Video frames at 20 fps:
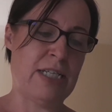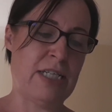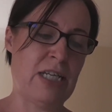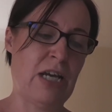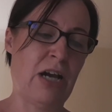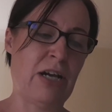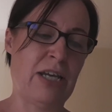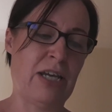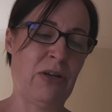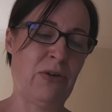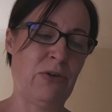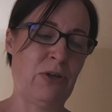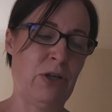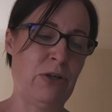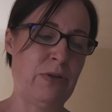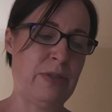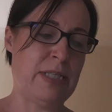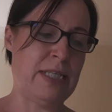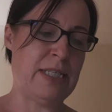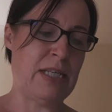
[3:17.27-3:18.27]
tugging on
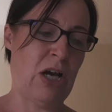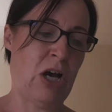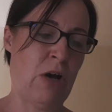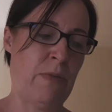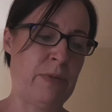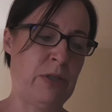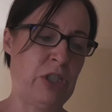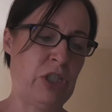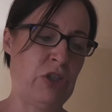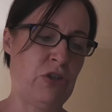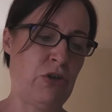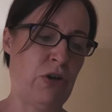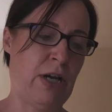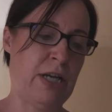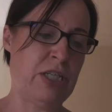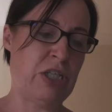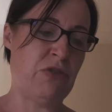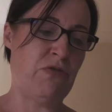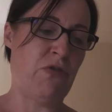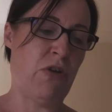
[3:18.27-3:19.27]
Lucy's arm as she tried
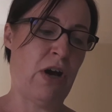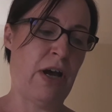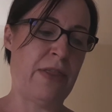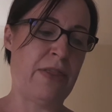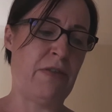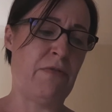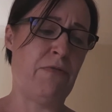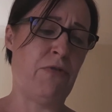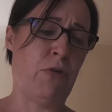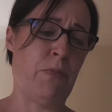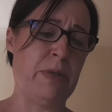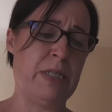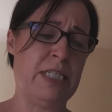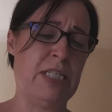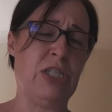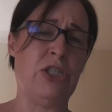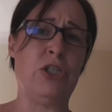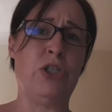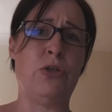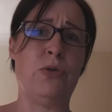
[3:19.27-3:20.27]
to ride the
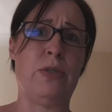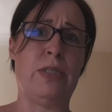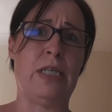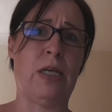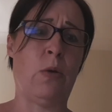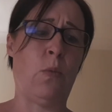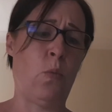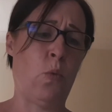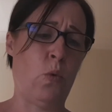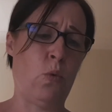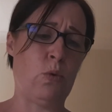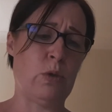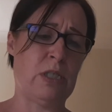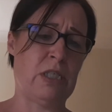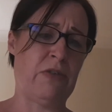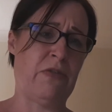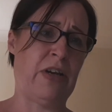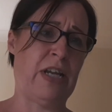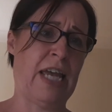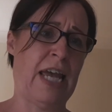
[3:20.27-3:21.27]
vomit-inducing
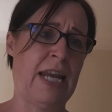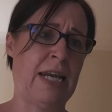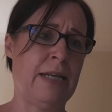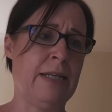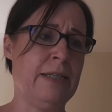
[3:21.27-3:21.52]
waltzer again.